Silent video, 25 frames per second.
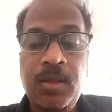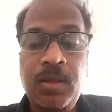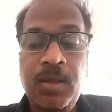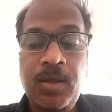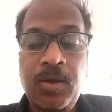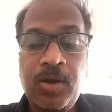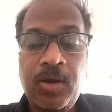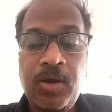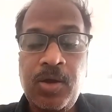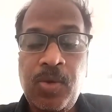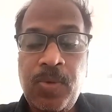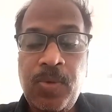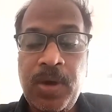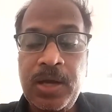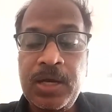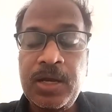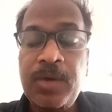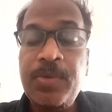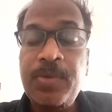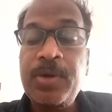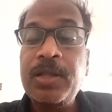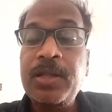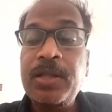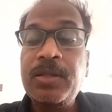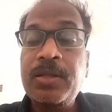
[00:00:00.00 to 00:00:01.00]
Okay, 1
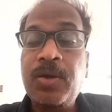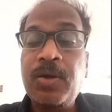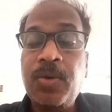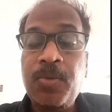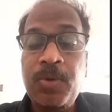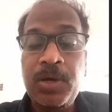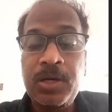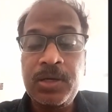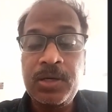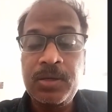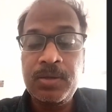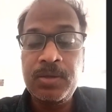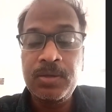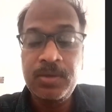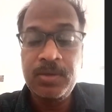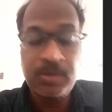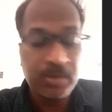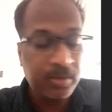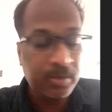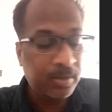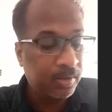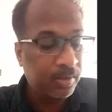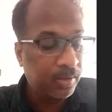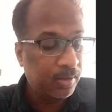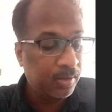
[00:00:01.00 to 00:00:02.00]
hour is over.
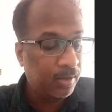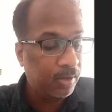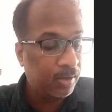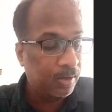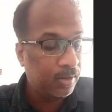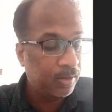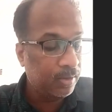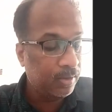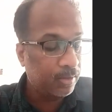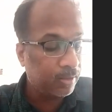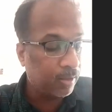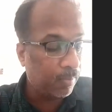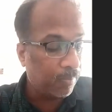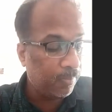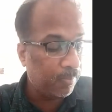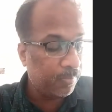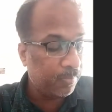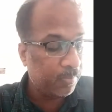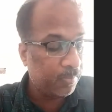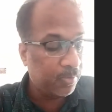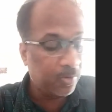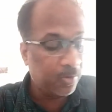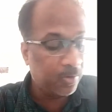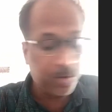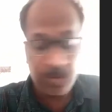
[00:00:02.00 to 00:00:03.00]
Some
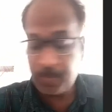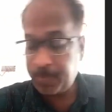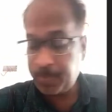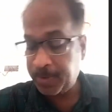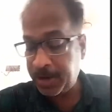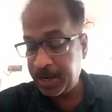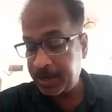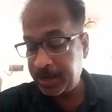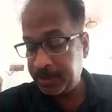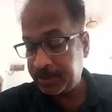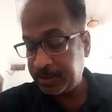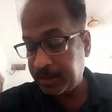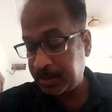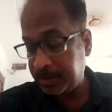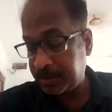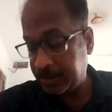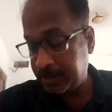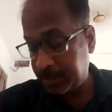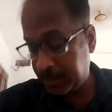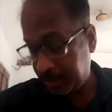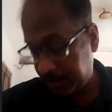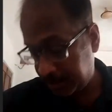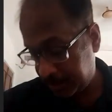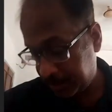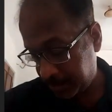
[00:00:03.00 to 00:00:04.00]
more points are
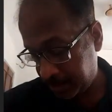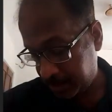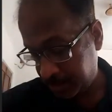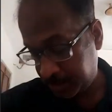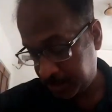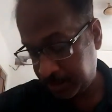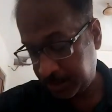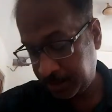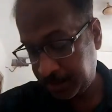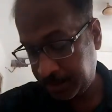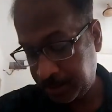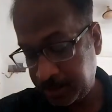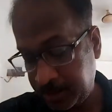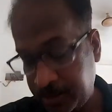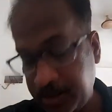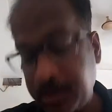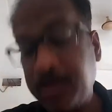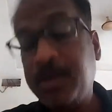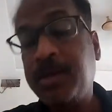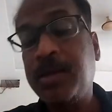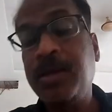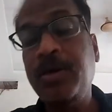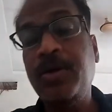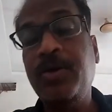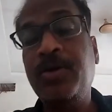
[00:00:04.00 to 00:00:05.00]
there in
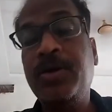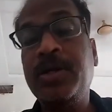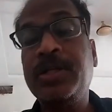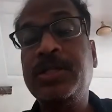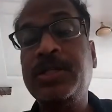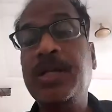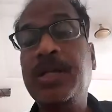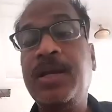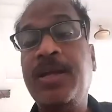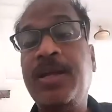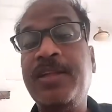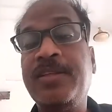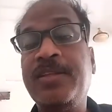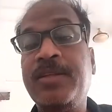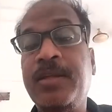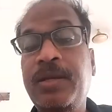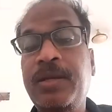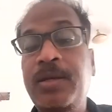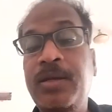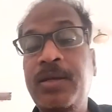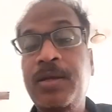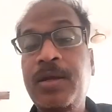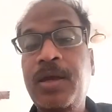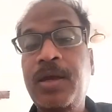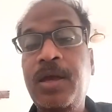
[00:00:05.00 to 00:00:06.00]
this nutrition lesson.
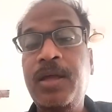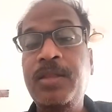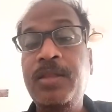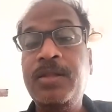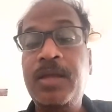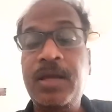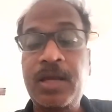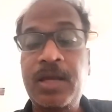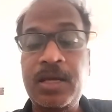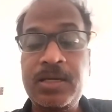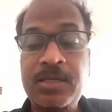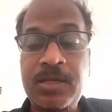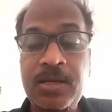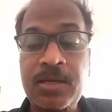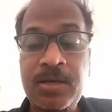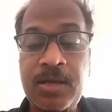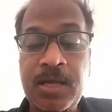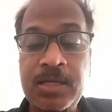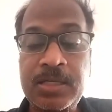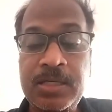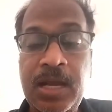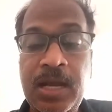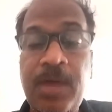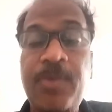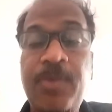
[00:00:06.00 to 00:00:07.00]
In the next
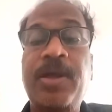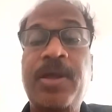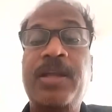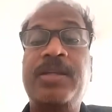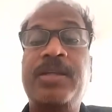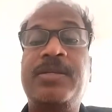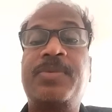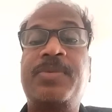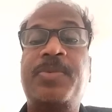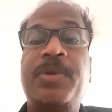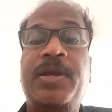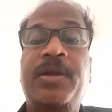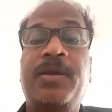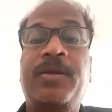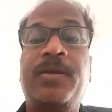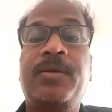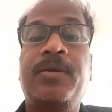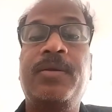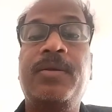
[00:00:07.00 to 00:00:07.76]
class, I will explain.